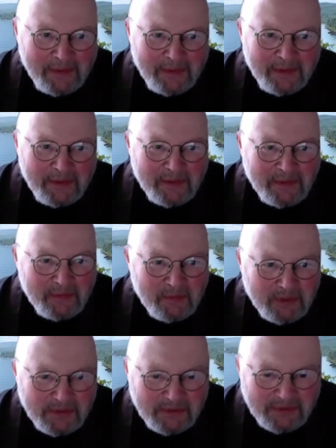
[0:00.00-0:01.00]
And then
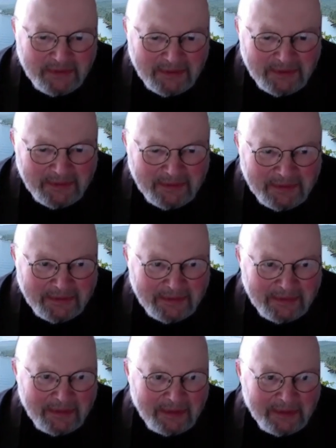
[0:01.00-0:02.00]
what is,
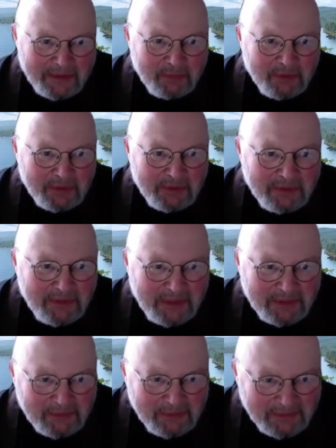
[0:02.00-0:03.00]
I guess, what
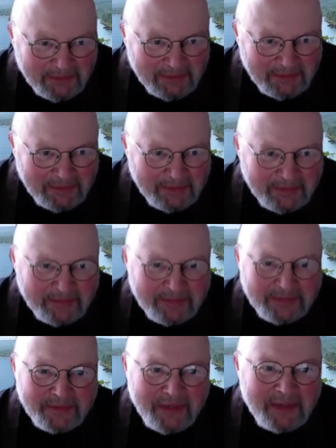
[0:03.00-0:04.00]
unnatural or
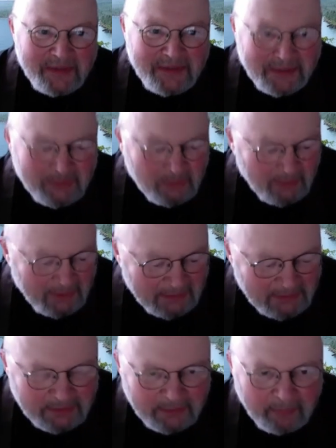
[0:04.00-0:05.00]
not natural
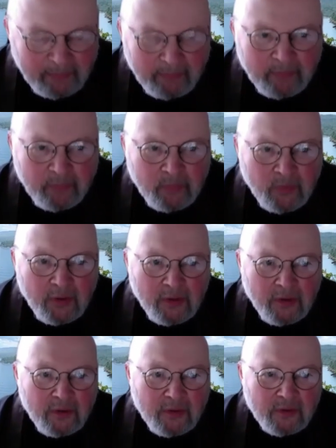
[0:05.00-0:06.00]
action?
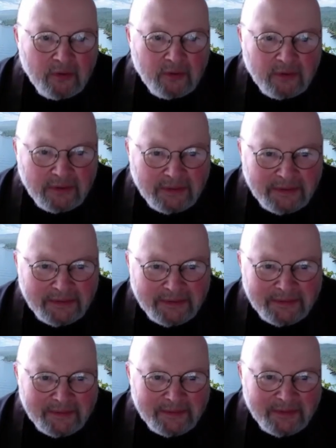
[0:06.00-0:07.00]

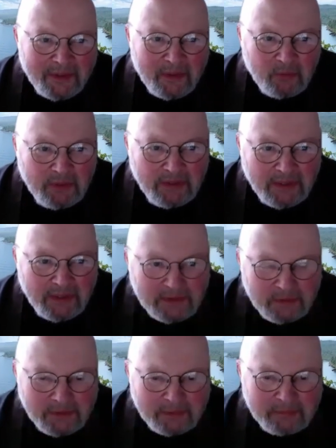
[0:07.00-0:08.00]
Or aren't we
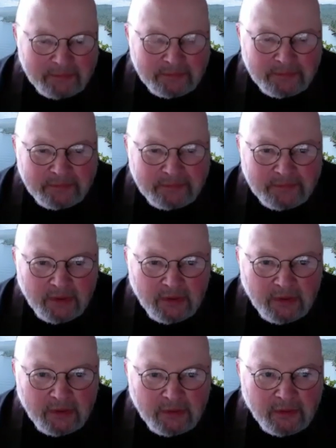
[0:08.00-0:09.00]
natural?
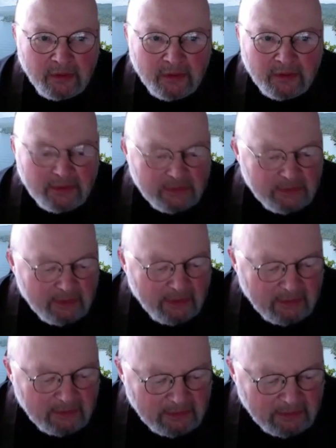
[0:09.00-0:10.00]
All of this.
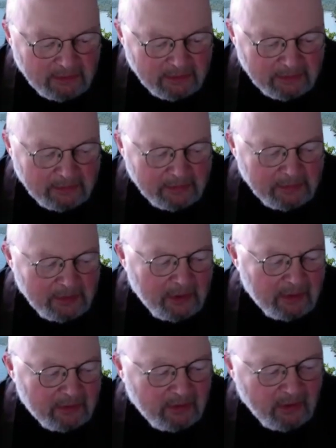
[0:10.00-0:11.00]
And
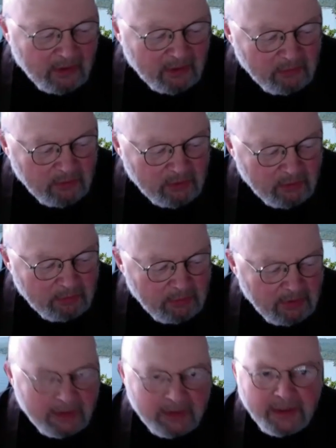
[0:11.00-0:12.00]
the arguments
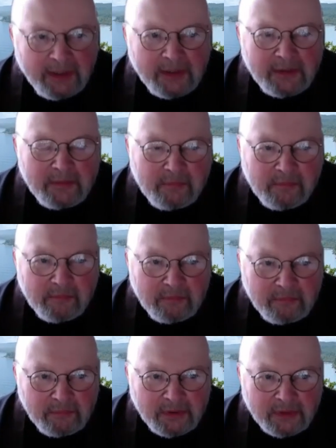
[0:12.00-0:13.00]
begin again,
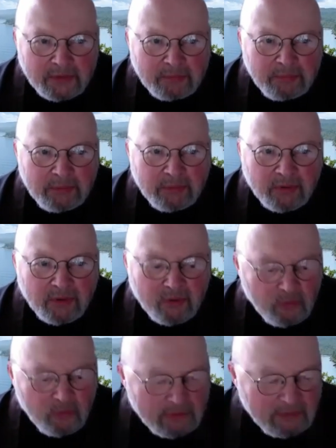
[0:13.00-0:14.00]
because people are
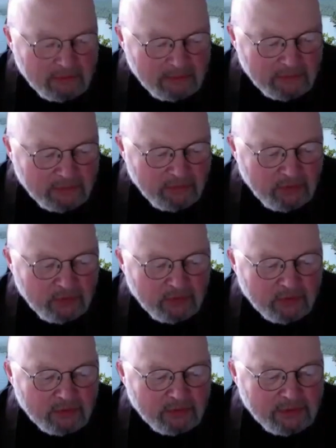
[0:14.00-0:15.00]
holding to
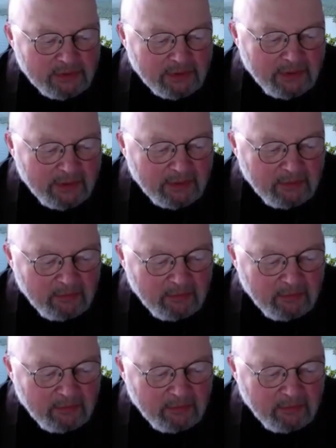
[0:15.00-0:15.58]
views once again.